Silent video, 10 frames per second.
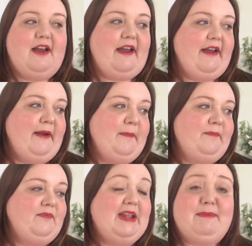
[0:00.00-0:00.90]

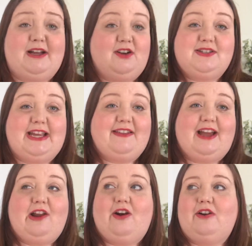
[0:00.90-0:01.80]
It might not take
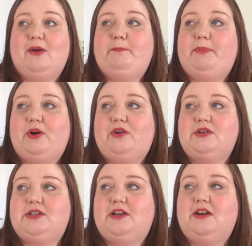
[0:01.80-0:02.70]
that long,
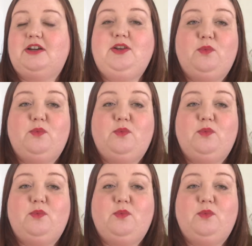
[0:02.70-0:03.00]
but your